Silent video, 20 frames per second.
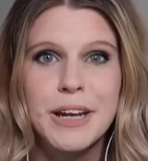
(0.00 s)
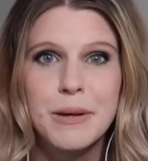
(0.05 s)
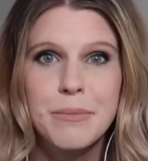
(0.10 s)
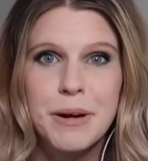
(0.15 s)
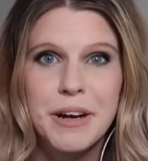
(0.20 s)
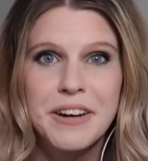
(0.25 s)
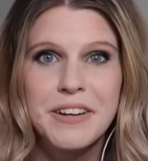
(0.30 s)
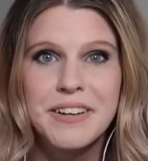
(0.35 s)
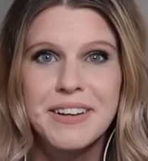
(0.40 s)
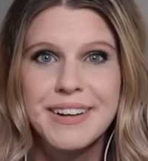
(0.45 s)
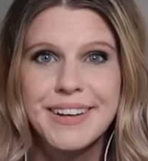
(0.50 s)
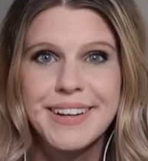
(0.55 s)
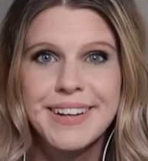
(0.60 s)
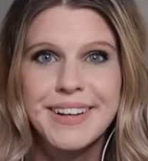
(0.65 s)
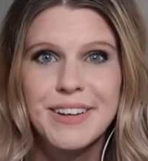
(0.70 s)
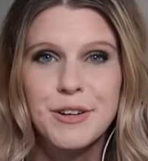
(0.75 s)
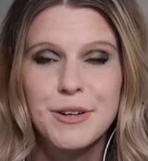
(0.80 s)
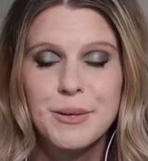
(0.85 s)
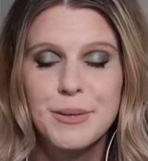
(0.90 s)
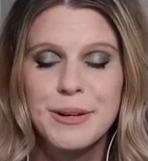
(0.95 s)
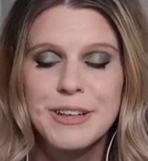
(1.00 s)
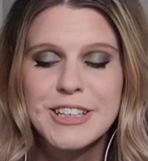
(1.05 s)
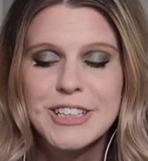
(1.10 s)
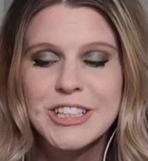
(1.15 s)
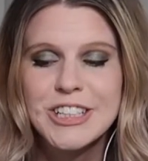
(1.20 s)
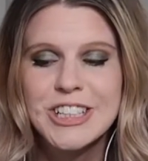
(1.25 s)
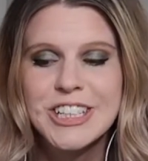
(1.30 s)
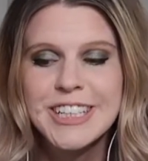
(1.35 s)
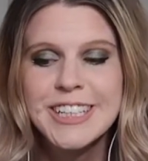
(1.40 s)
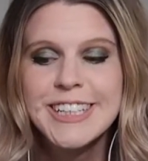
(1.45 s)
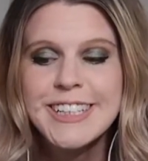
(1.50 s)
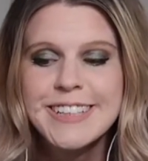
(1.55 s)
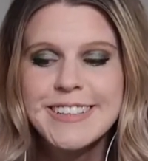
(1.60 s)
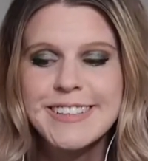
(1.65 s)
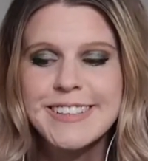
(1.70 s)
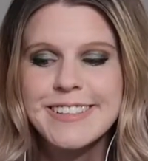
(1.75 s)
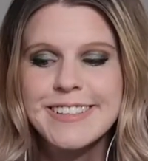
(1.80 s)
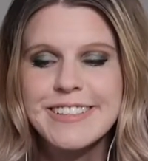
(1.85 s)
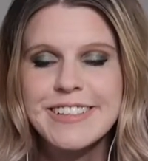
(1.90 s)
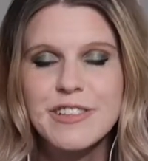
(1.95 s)
Baron, which
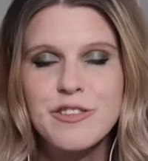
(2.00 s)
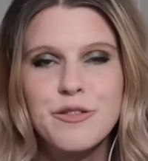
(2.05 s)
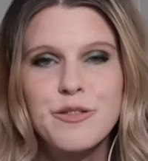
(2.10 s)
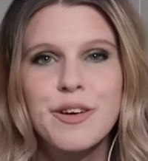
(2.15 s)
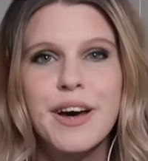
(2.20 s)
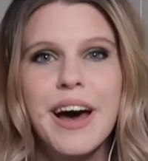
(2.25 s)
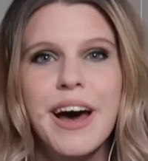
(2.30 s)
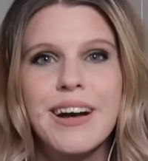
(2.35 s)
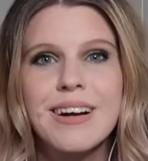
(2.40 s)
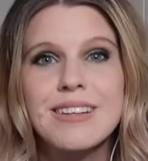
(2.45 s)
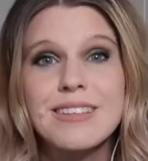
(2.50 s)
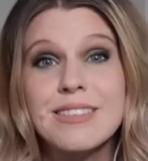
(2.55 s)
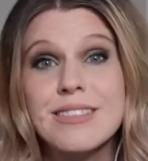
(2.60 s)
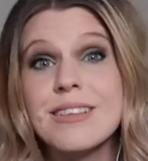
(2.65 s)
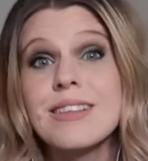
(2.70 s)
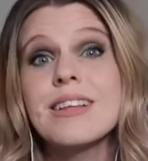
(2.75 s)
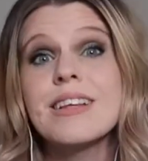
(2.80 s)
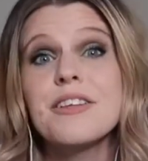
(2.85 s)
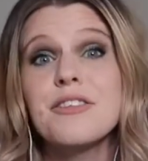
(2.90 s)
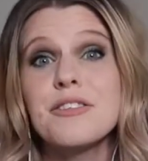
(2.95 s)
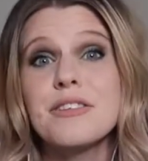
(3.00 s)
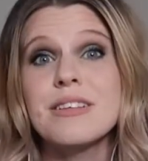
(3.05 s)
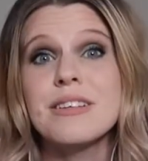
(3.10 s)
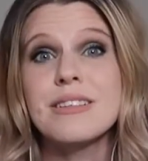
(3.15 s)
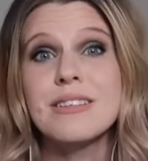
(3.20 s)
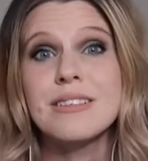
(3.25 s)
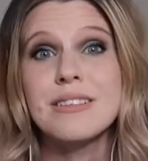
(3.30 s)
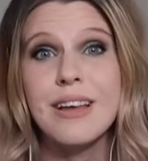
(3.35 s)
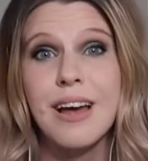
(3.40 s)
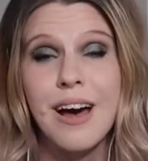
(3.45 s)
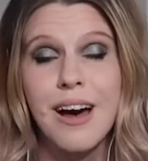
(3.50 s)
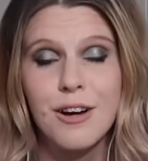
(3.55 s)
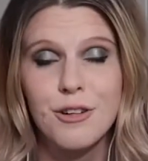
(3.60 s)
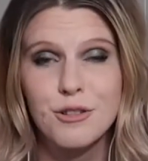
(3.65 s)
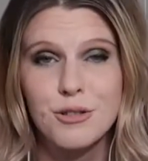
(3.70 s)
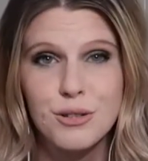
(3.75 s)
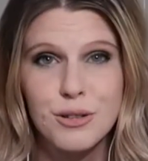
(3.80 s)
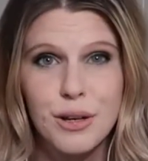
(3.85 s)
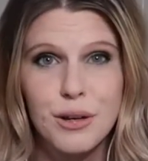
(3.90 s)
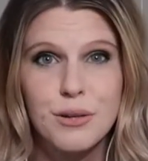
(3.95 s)
is, in fact, Slytherin's
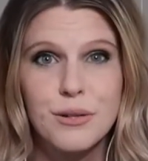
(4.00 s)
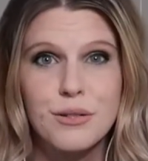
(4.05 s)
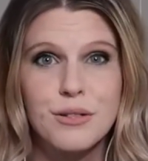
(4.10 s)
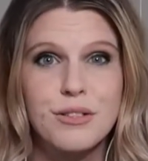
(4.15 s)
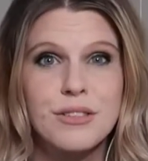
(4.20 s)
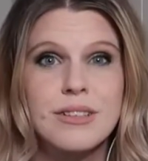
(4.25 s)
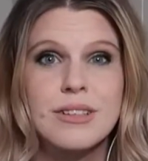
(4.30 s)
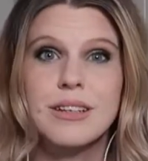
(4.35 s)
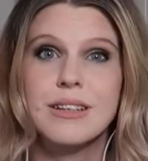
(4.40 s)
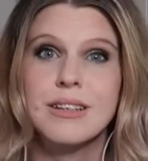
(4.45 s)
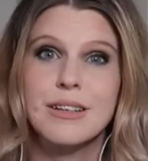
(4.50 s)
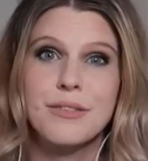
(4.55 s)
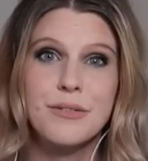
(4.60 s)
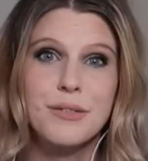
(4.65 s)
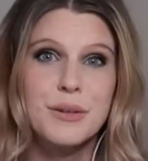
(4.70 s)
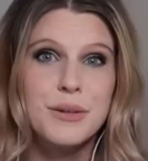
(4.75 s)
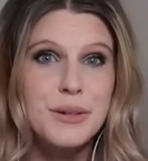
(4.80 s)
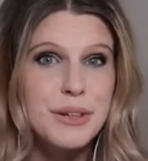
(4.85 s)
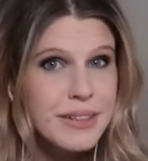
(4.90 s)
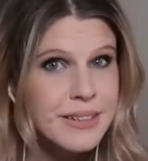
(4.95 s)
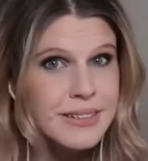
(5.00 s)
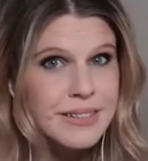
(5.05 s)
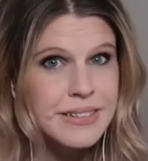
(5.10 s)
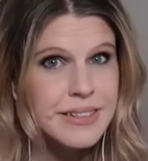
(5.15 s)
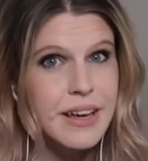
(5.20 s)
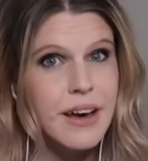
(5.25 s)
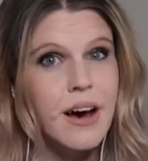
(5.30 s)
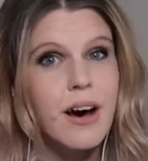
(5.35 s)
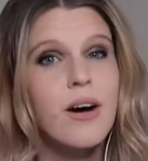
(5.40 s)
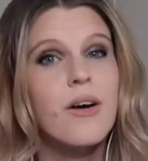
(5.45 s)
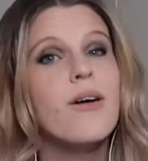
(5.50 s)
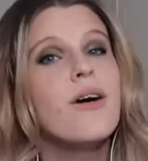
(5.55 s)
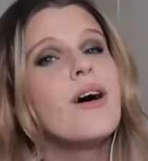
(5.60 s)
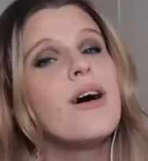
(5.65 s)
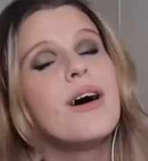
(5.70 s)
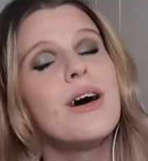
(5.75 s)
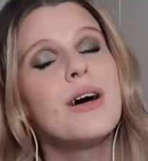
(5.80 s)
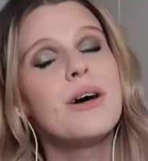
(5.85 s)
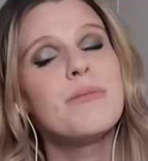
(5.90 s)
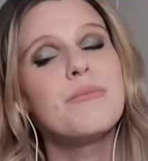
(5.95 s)
house ghost. And if you couldn't tell
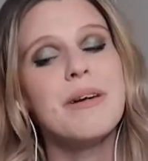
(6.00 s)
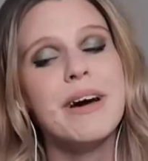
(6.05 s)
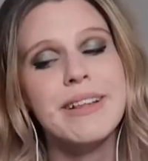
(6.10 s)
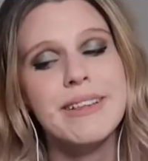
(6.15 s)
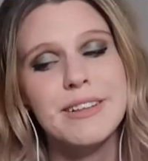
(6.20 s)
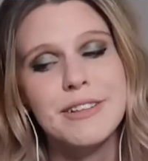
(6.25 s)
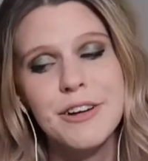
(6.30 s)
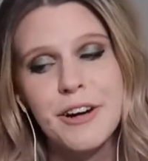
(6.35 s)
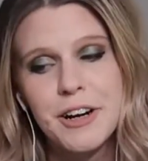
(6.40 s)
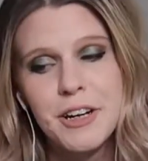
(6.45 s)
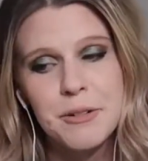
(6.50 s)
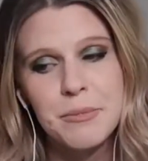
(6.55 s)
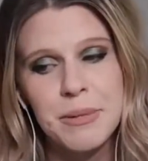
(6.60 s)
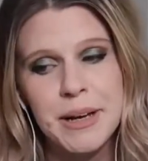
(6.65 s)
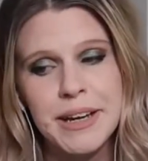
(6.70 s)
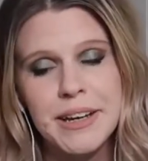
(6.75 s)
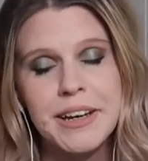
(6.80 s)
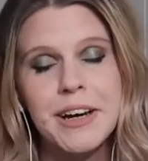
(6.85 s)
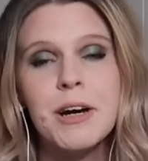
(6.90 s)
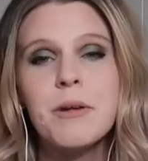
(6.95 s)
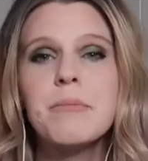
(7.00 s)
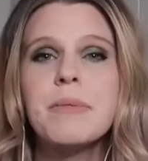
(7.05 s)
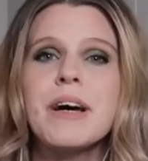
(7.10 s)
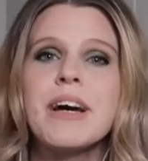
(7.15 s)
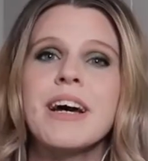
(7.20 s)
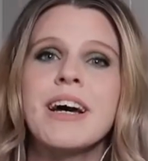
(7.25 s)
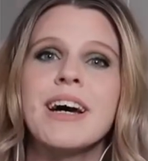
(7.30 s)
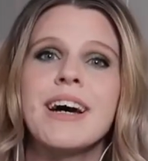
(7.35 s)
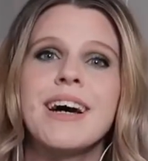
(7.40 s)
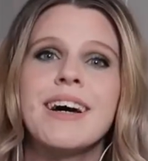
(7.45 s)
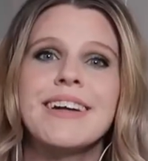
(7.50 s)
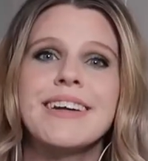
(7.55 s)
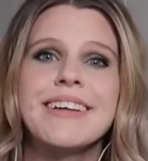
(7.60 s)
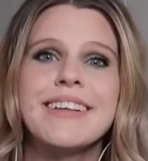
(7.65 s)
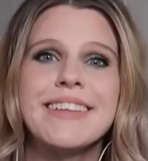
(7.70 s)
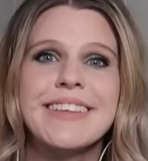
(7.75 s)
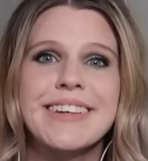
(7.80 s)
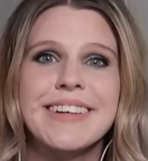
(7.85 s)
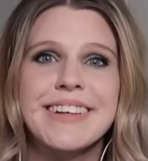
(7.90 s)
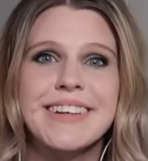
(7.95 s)
by the dark makeup
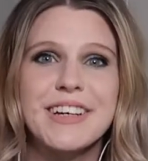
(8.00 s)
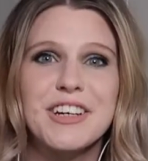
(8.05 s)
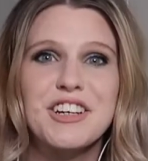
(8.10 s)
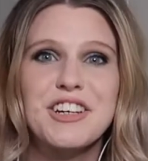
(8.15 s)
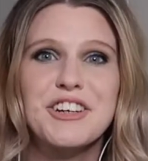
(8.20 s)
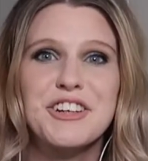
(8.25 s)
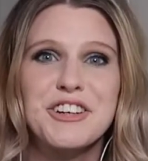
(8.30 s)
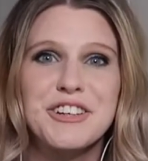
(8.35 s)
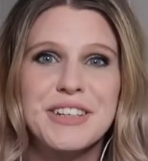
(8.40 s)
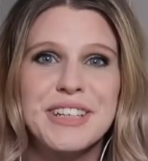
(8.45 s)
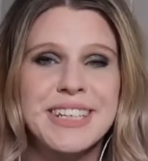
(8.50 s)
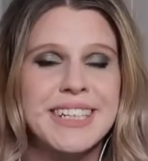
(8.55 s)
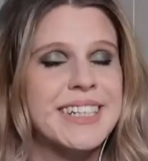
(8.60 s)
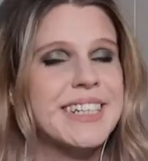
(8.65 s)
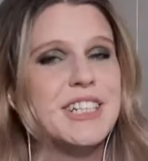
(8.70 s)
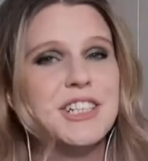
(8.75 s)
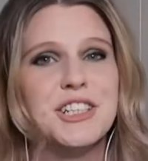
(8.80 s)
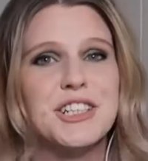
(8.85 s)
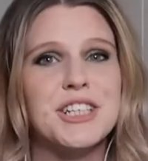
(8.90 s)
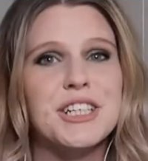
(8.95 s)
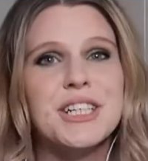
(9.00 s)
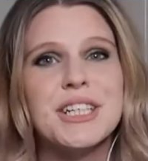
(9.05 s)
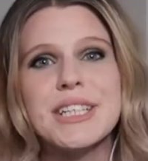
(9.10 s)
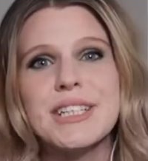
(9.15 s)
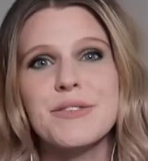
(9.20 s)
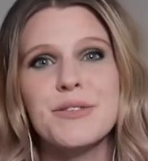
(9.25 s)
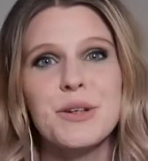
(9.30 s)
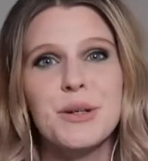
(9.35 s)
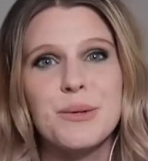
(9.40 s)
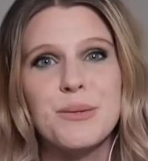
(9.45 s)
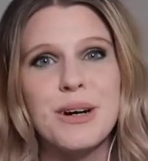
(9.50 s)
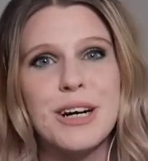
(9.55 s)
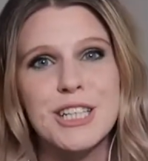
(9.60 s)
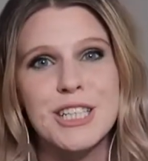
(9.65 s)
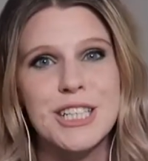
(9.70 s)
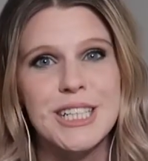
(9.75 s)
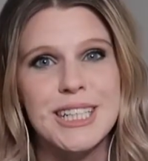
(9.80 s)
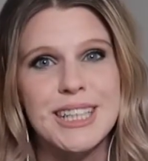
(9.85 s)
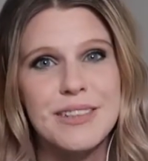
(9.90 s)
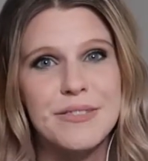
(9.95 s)
and the green t-shirt, if you're
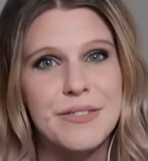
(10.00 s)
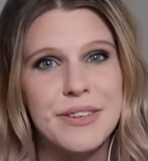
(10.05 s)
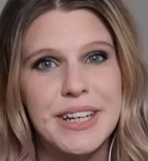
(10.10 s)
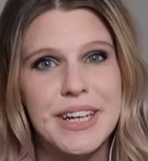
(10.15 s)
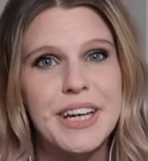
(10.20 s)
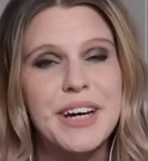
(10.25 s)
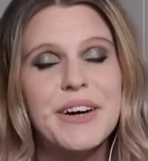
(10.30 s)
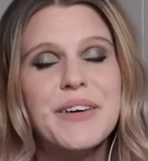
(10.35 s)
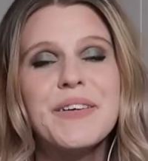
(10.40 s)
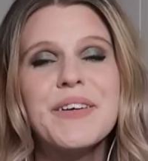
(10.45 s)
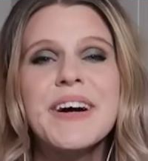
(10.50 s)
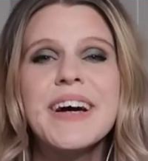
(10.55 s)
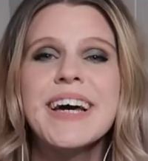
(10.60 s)
watching the video,